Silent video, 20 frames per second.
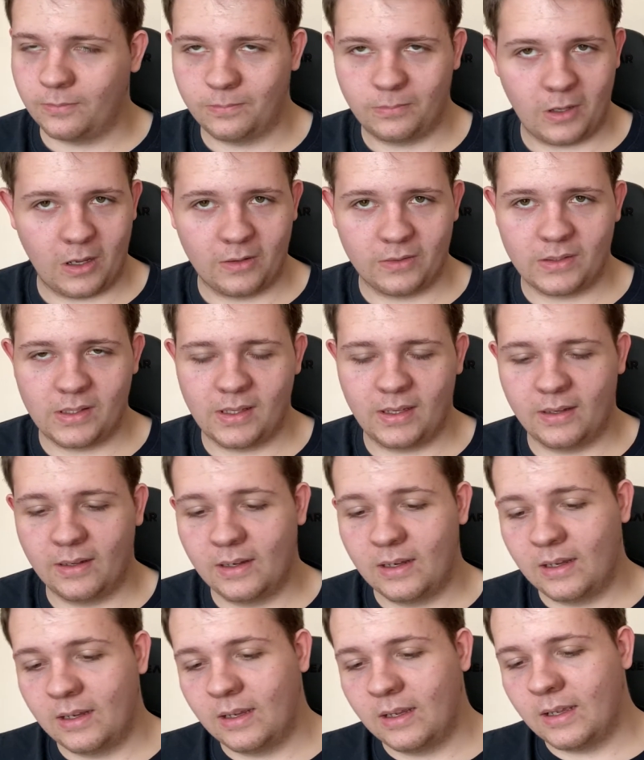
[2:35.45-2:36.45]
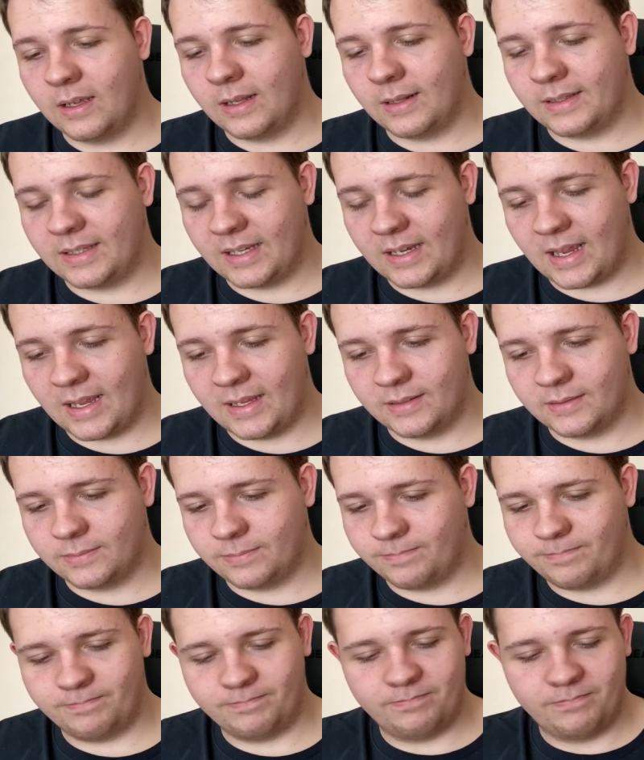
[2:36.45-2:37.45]
Obviously, it has,
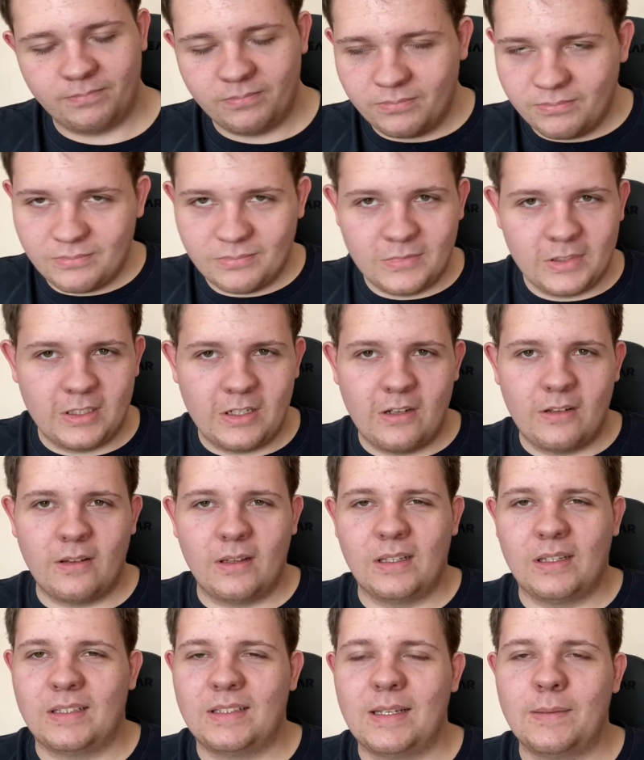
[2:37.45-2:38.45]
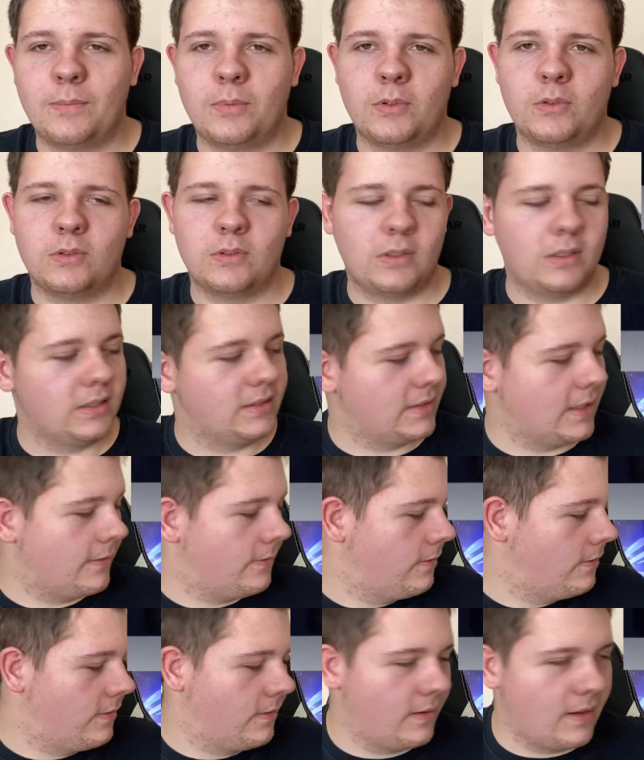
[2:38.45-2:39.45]
the simple
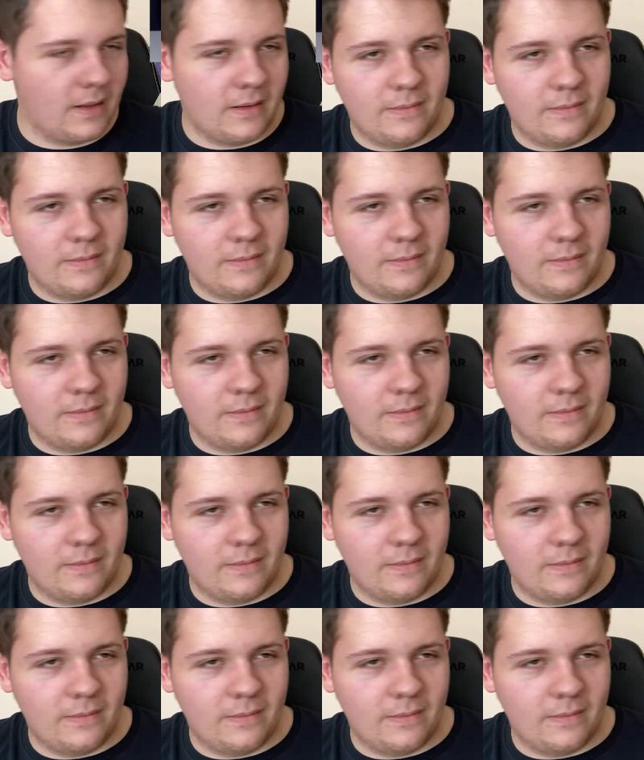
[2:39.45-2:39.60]
stuff,